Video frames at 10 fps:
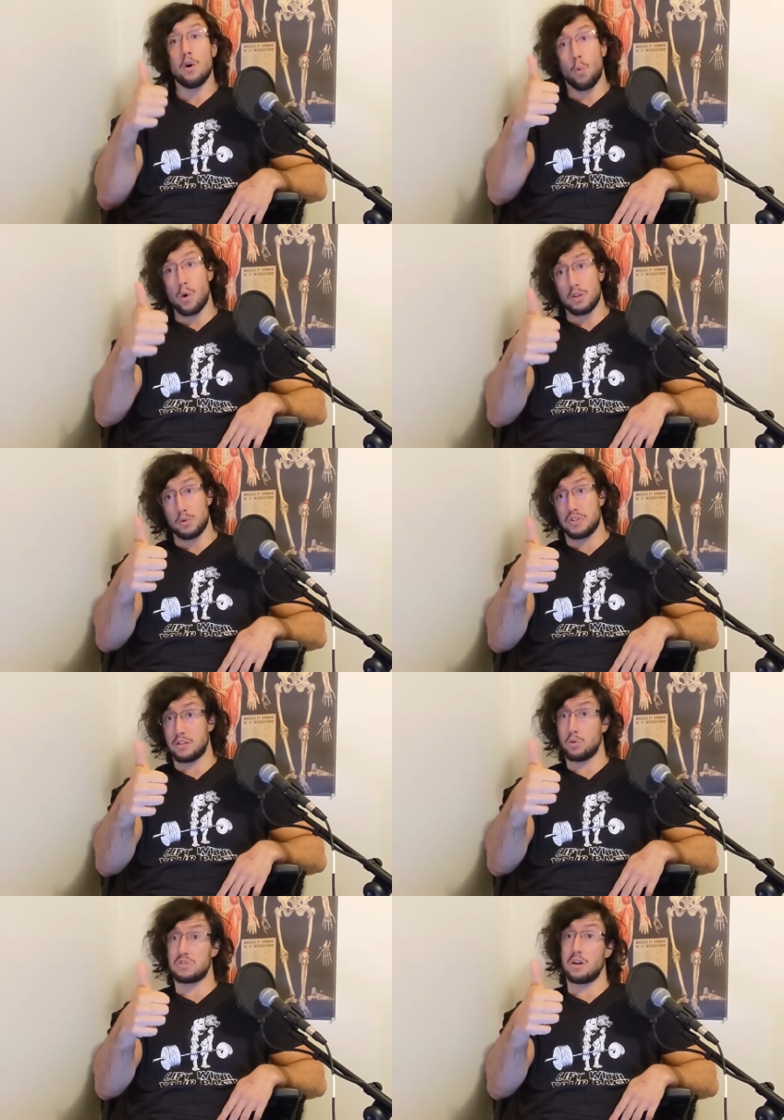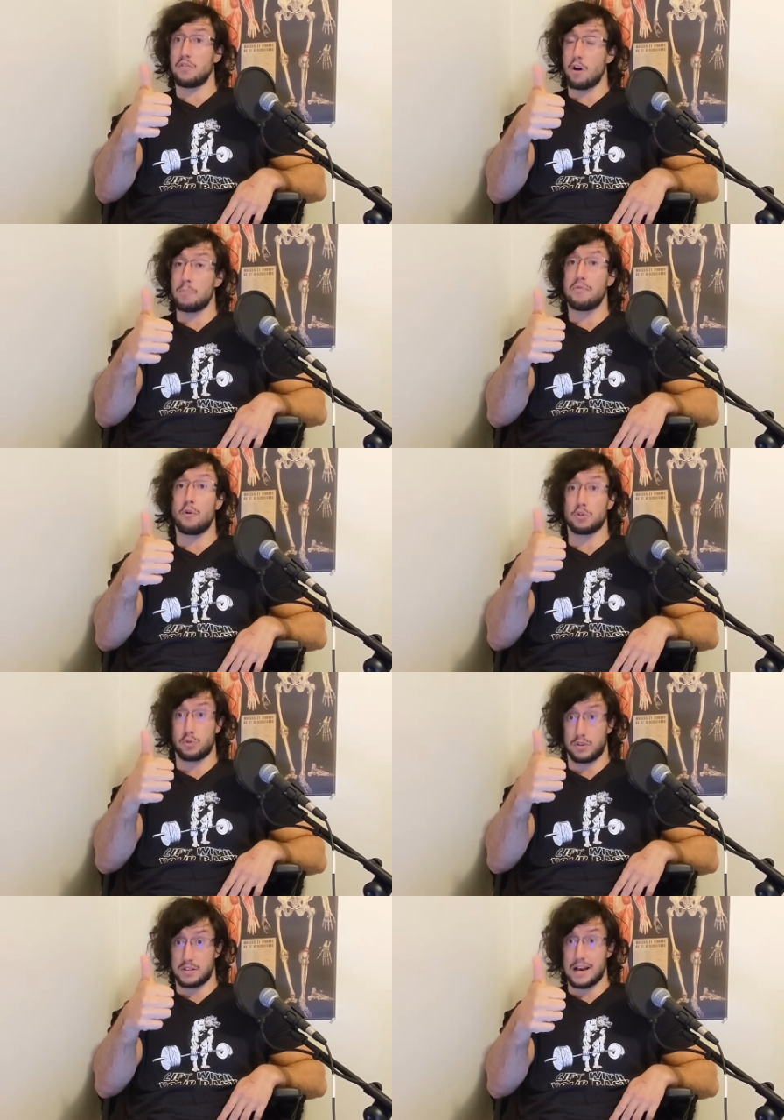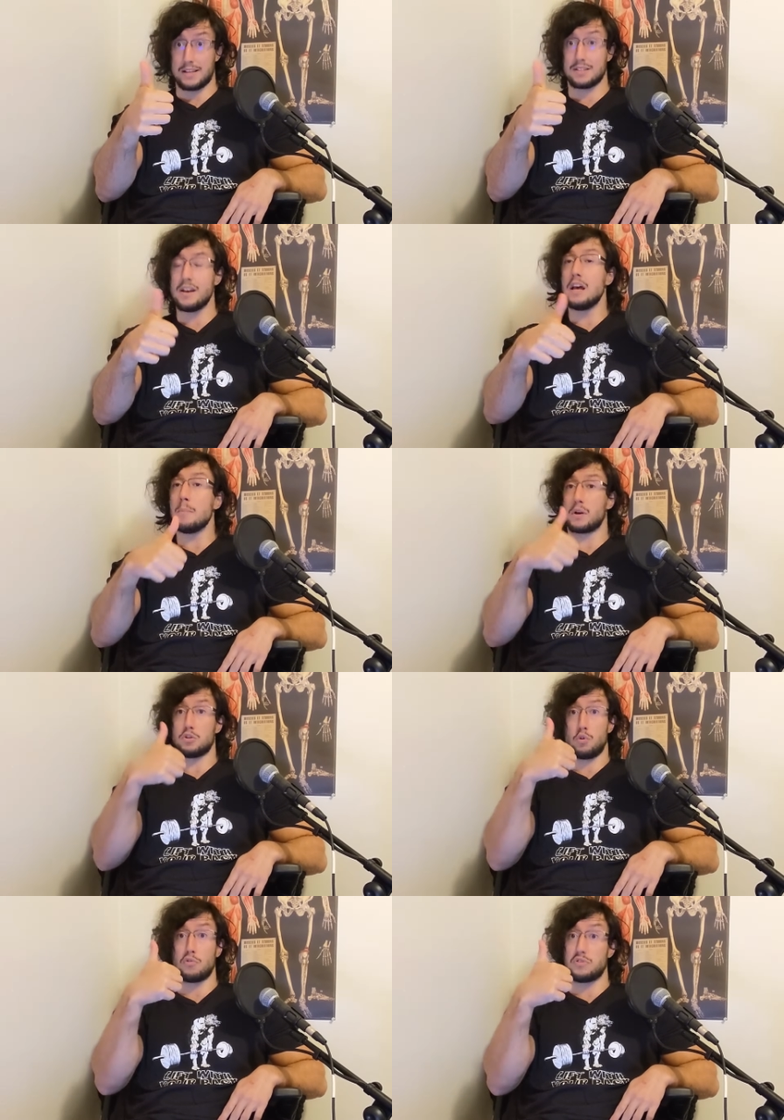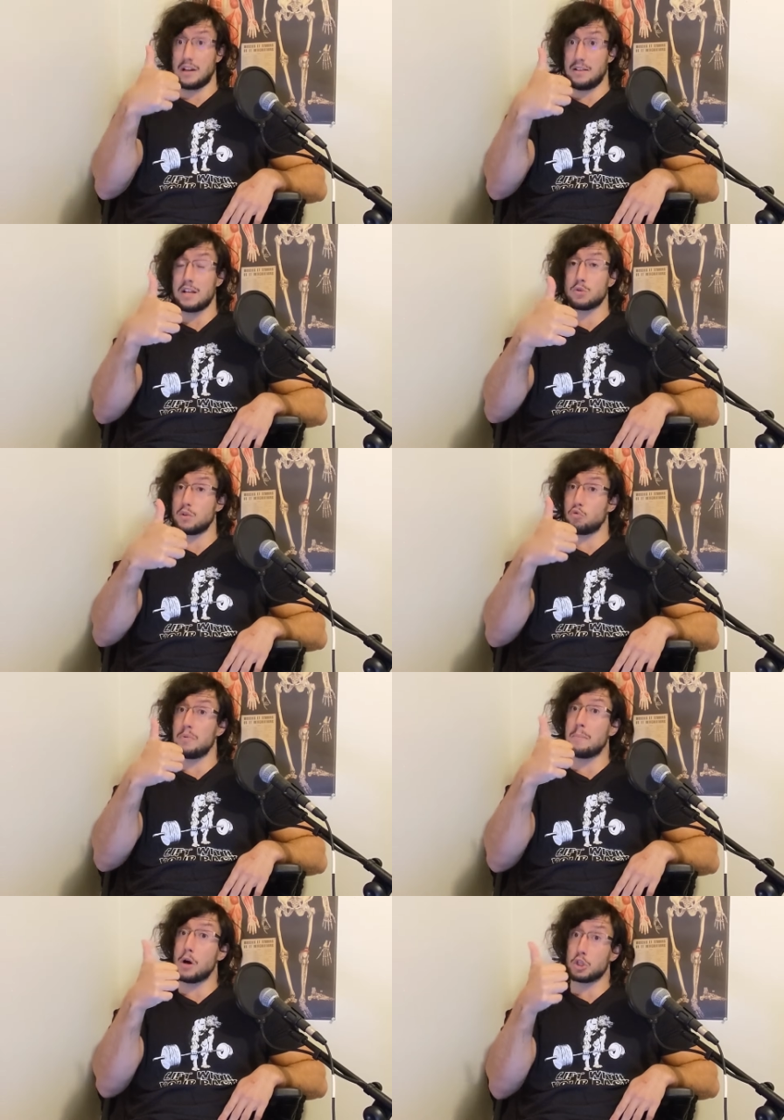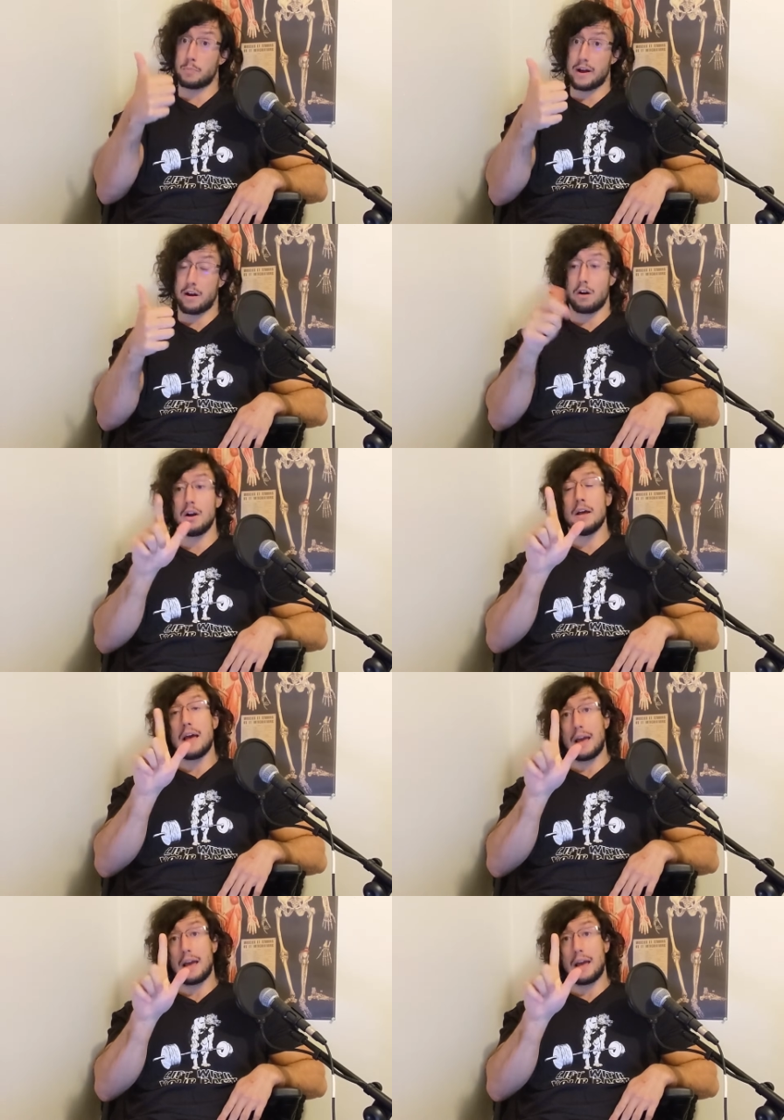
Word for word: one, you set yourself up for success because your technique is going to be much better.